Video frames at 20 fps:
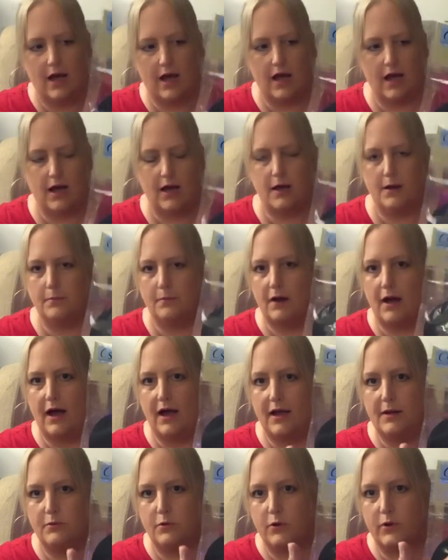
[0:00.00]
um, I
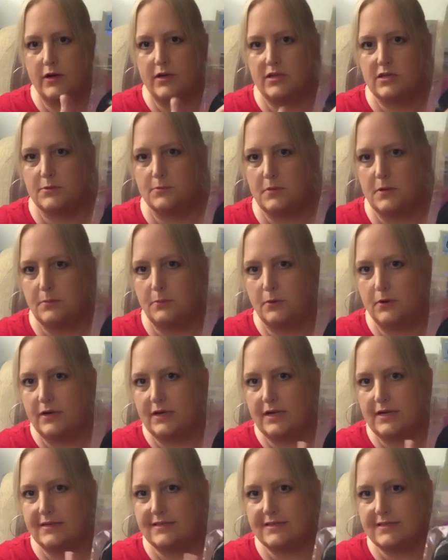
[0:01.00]
am going to be
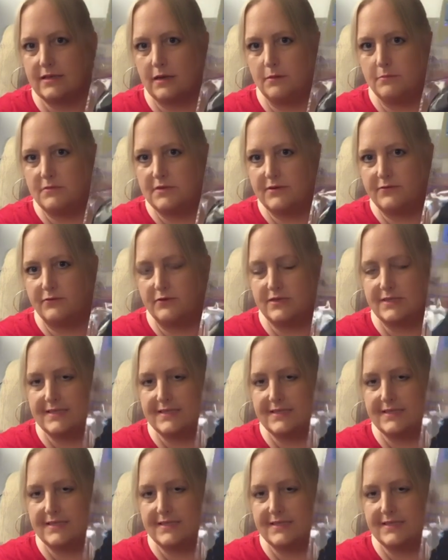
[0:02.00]
putting some different